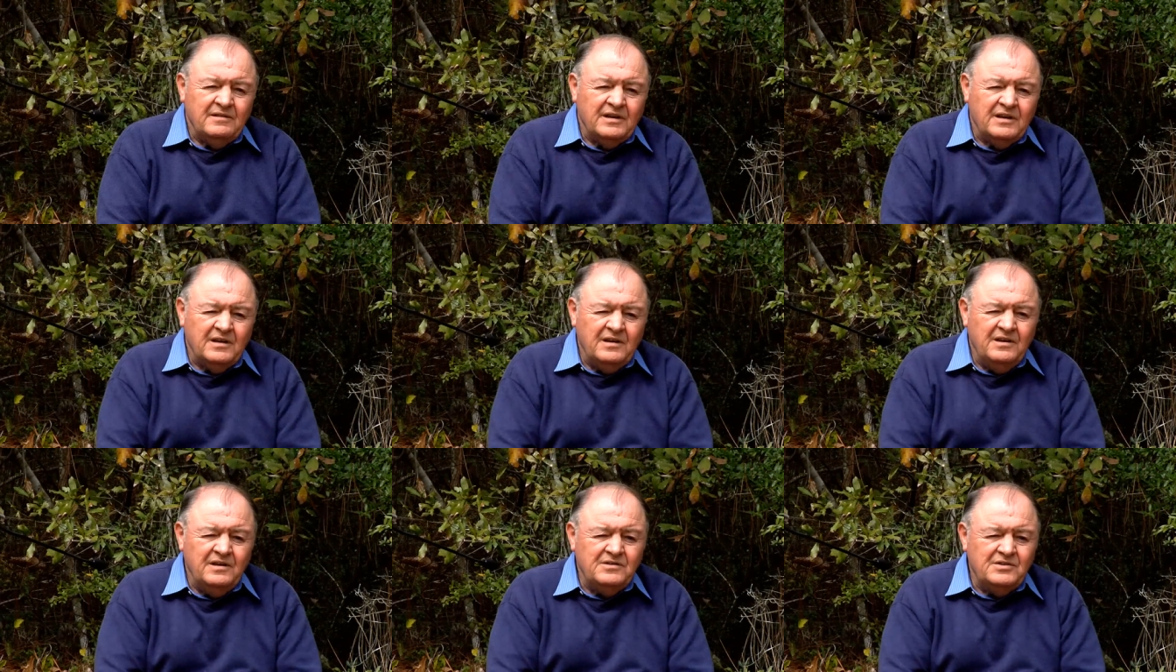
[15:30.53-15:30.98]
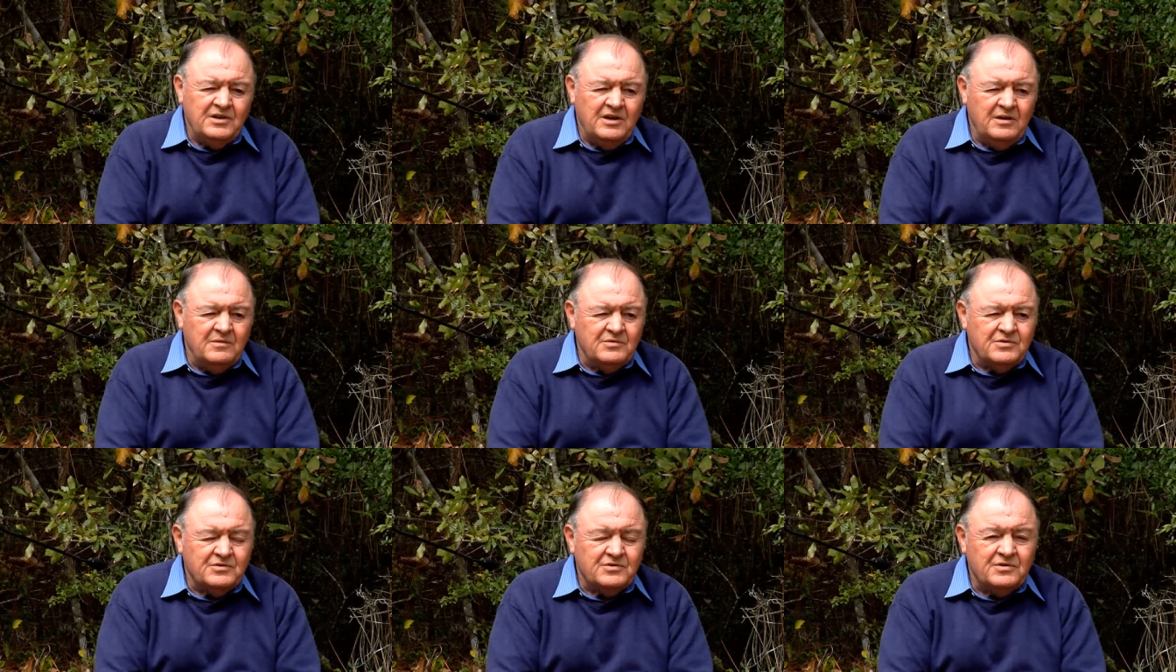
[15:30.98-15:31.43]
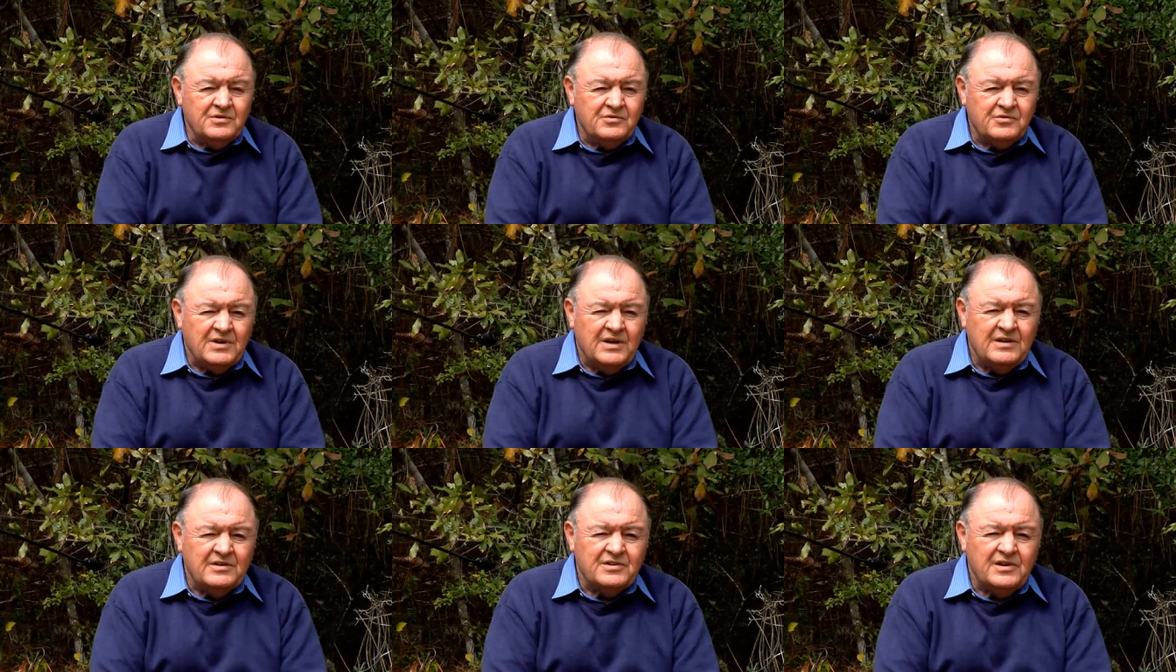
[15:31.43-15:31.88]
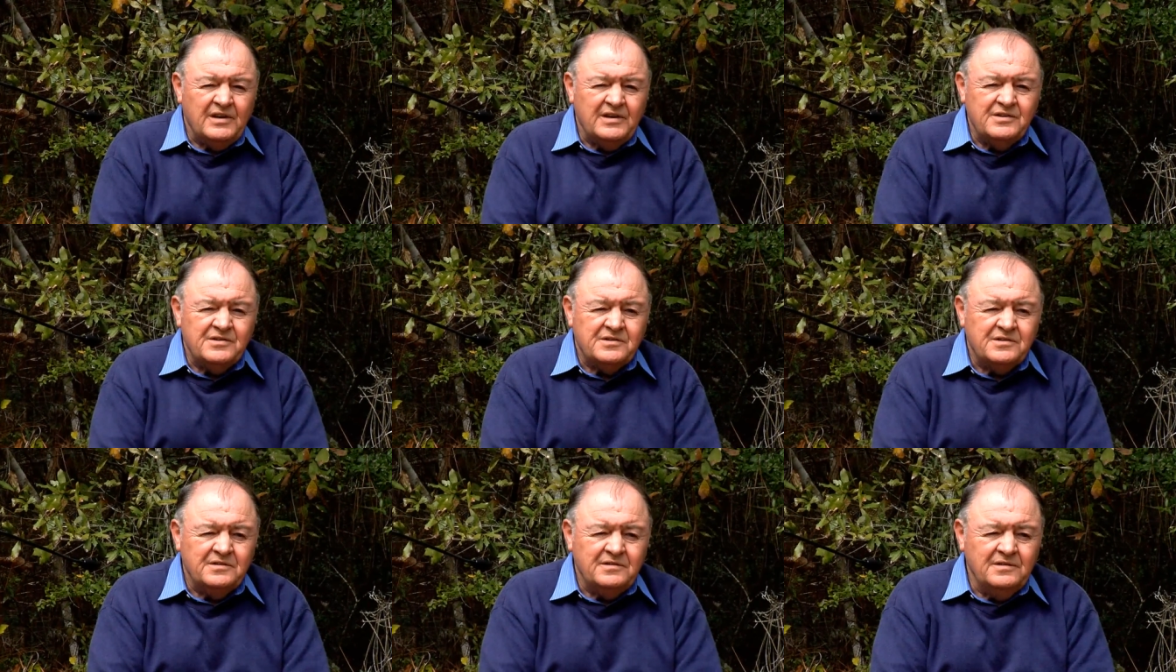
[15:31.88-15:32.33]
The King James
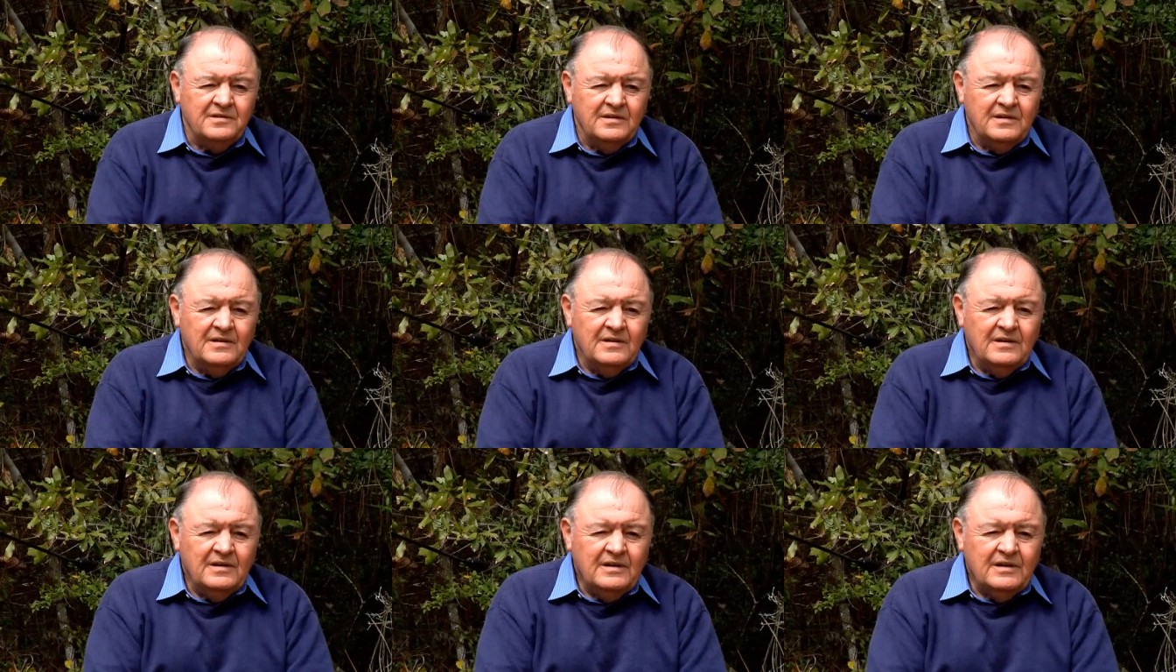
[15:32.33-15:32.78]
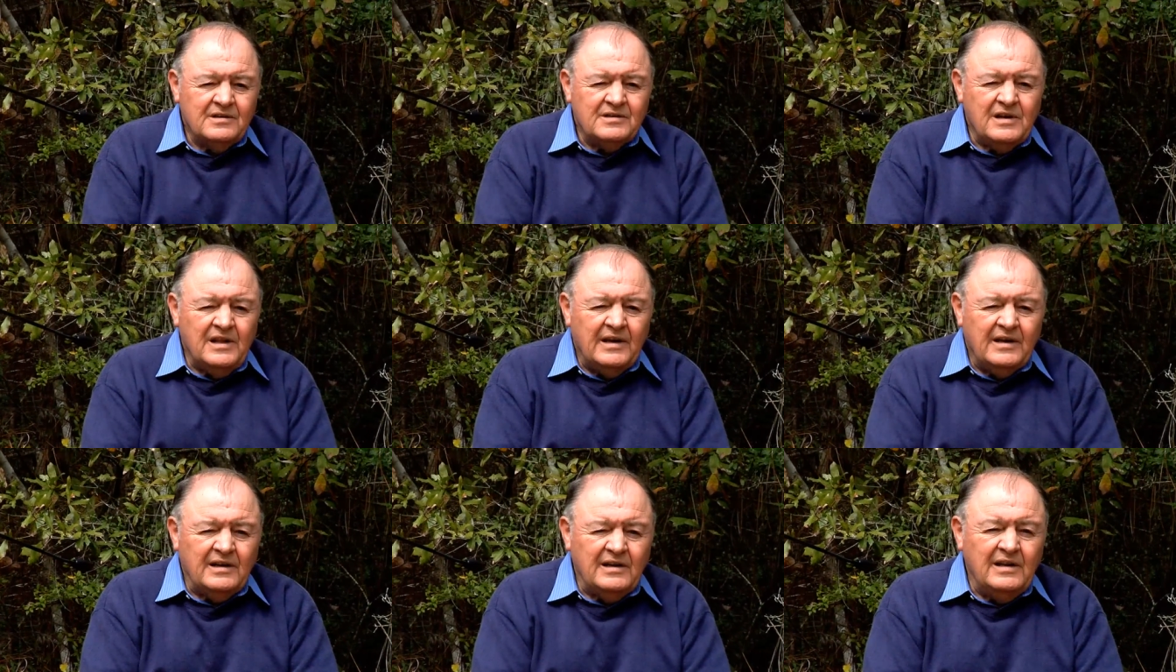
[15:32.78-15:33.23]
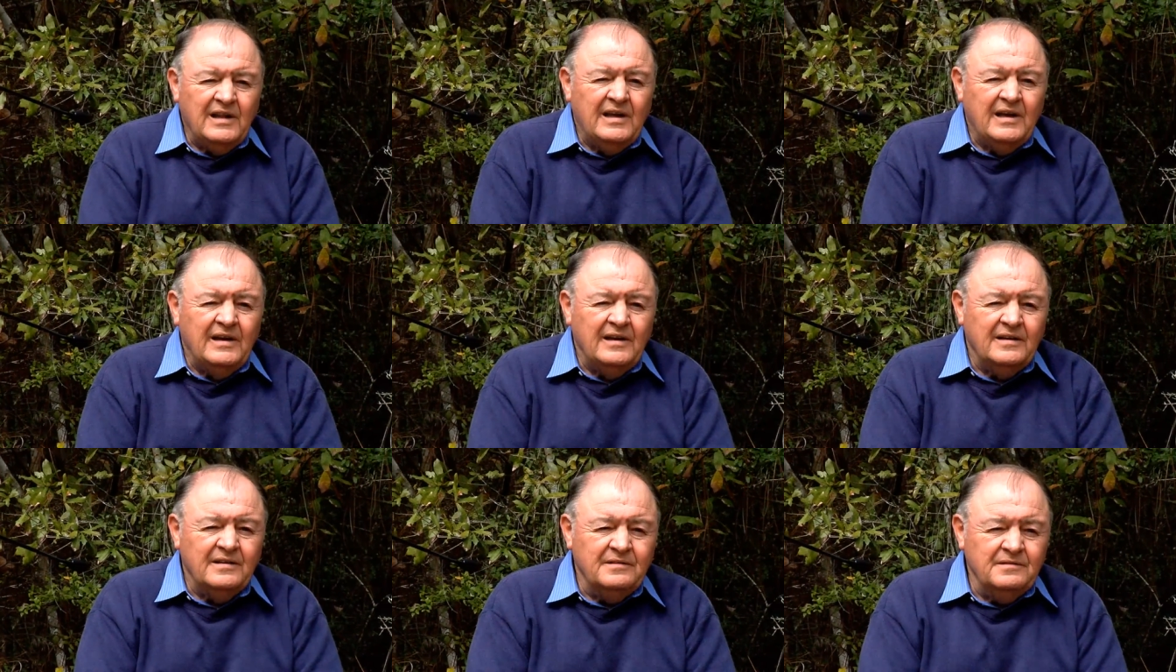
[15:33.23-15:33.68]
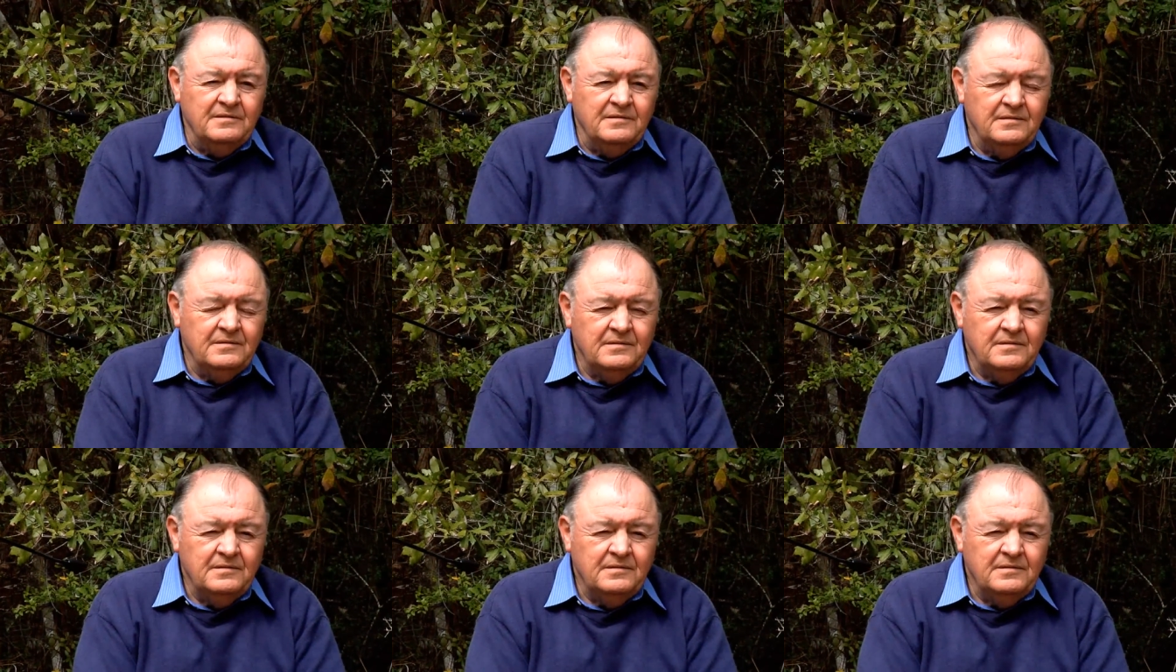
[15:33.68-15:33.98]
translation is like a lion.